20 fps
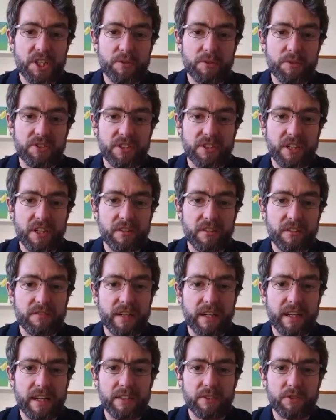stuff
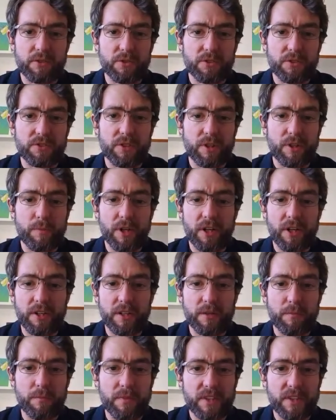and also a
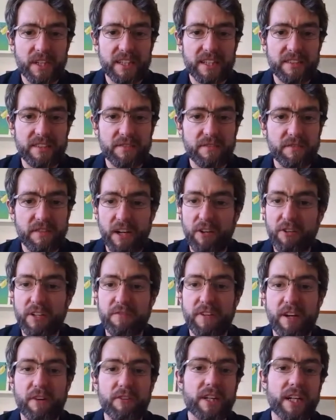poem that is very,
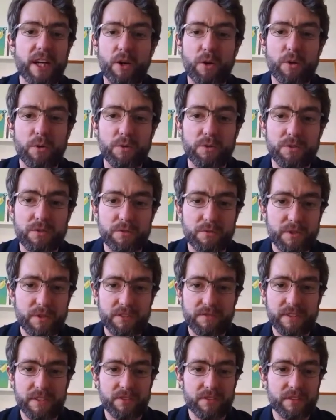very old,
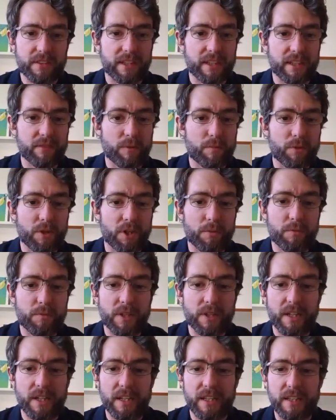which feels kind of
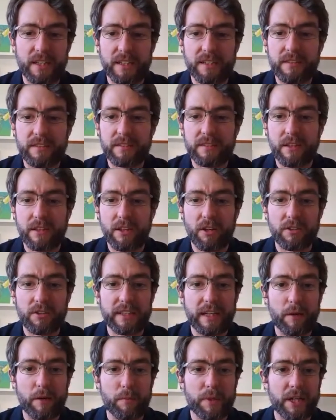appropriate in this
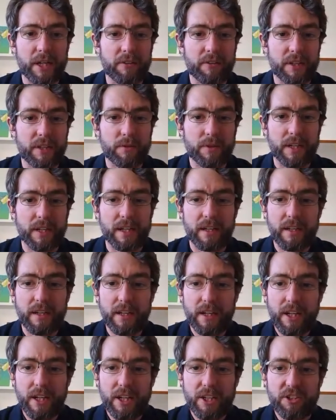lockdown period where
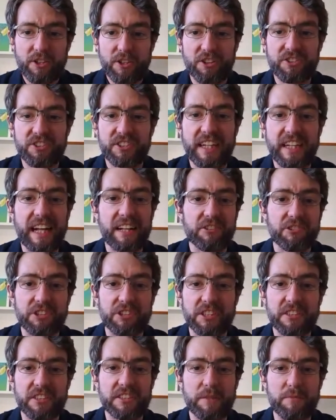
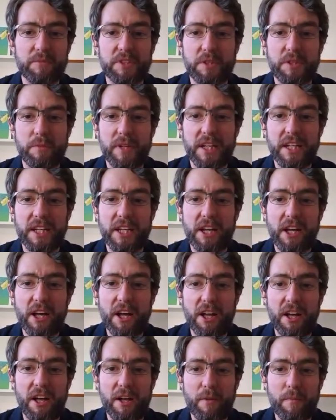nostalgia seems to be
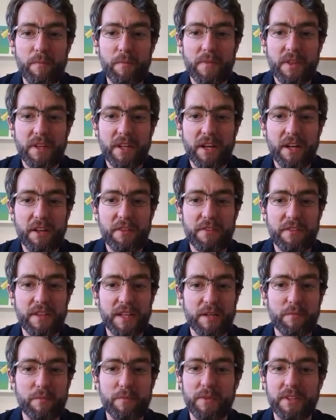a
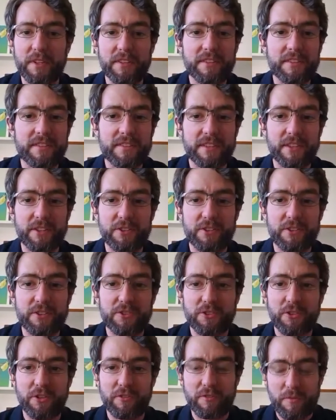theme that's sort
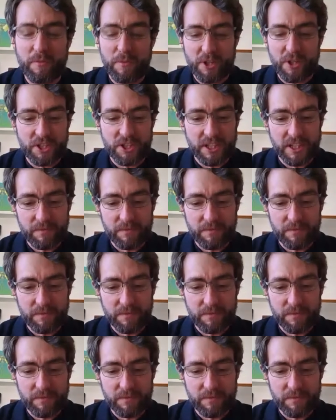of emerging.